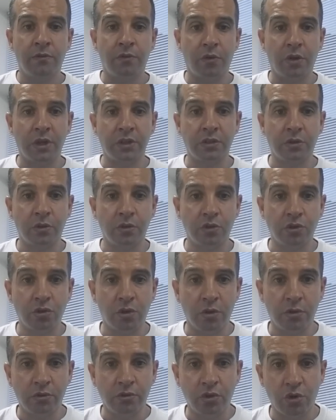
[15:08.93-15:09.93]
for us to
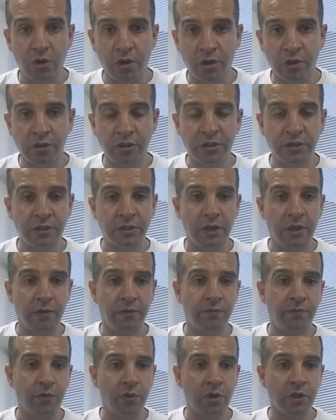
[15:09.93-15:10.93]
control drugs,
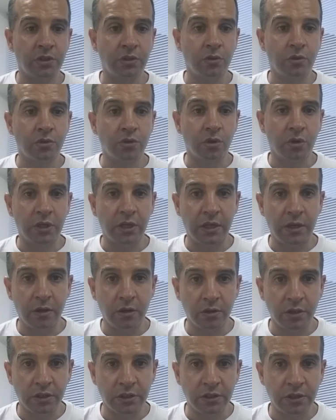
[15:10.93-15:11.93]
and for us to control a
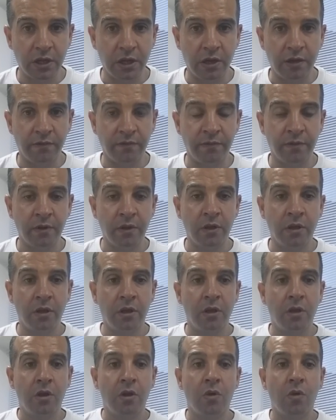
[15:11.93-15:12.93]
lot of stuff.
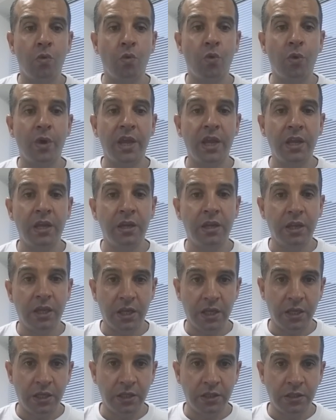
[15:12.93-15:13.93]
We
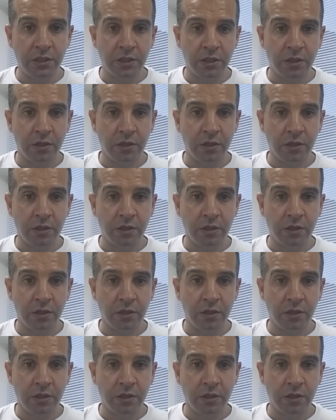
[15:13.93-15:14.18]
need